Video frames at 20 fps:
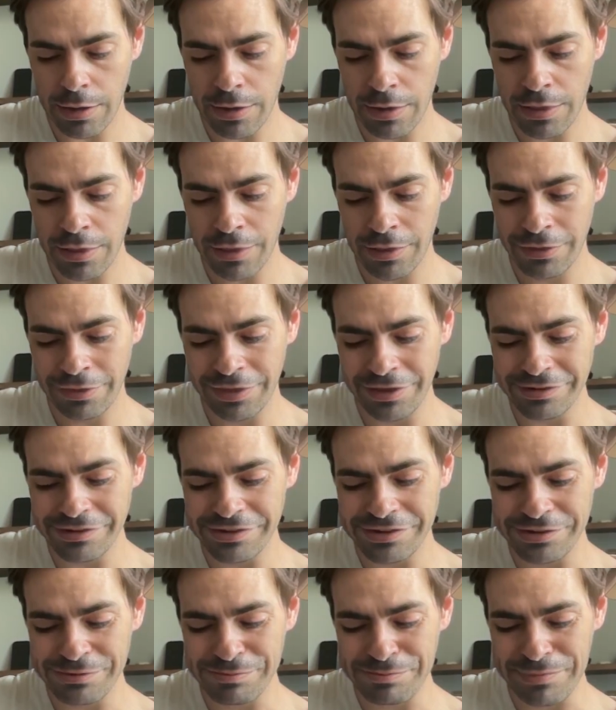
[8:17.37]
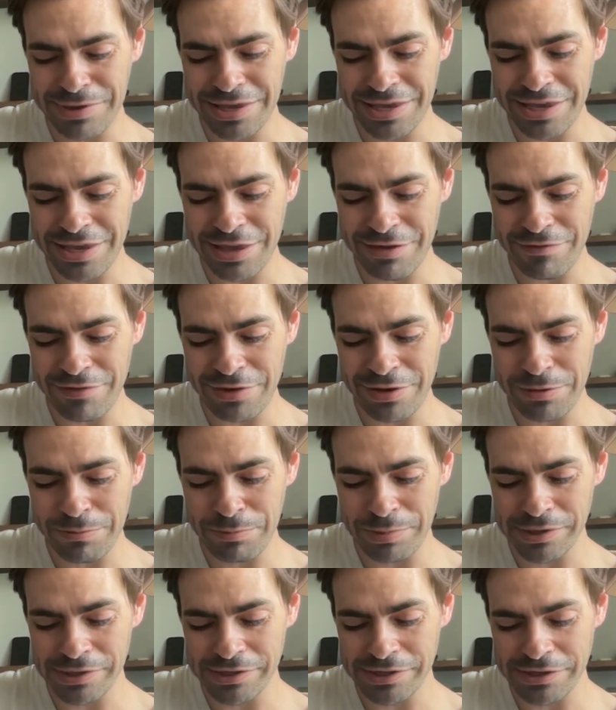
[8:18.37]
This is me giving
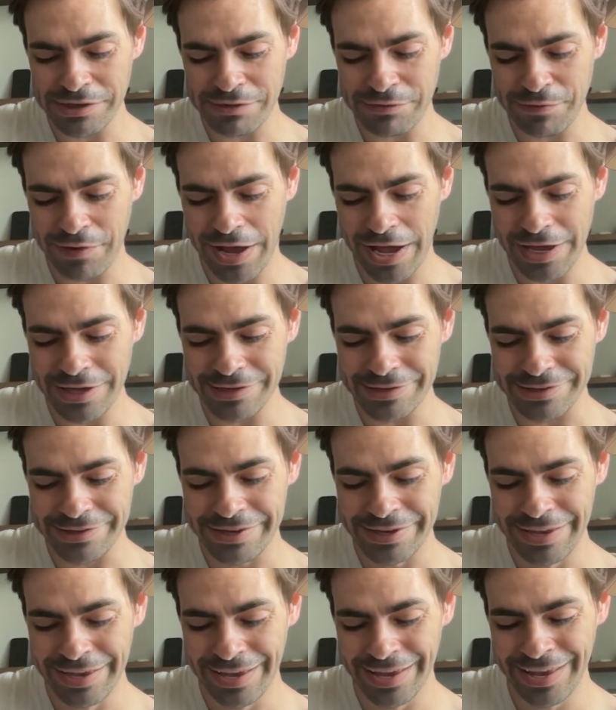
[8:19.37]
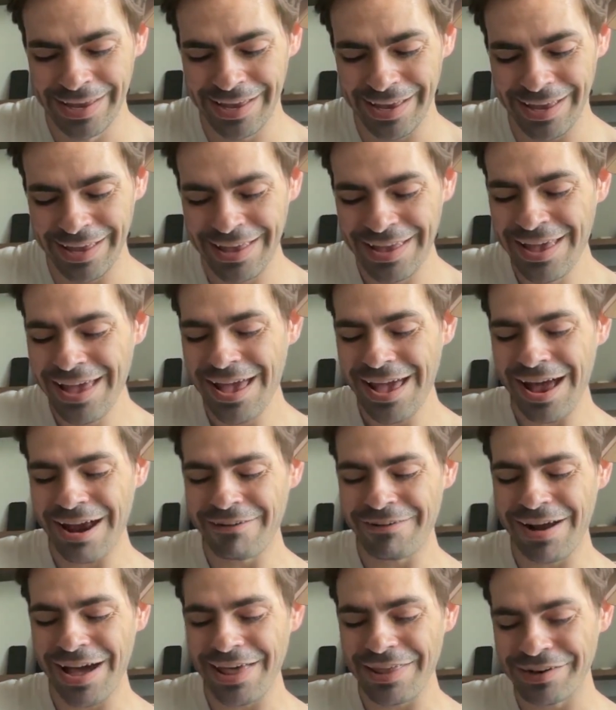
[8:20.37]
business advice
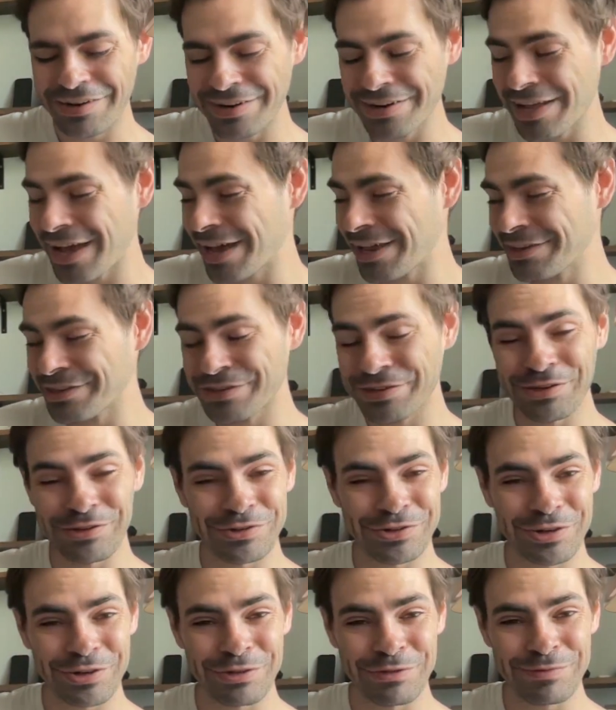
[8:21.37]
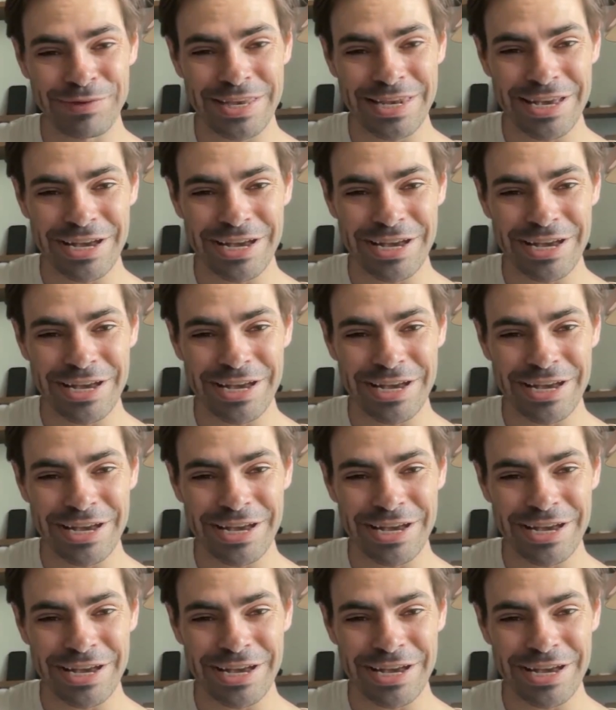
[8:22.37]
rather than social media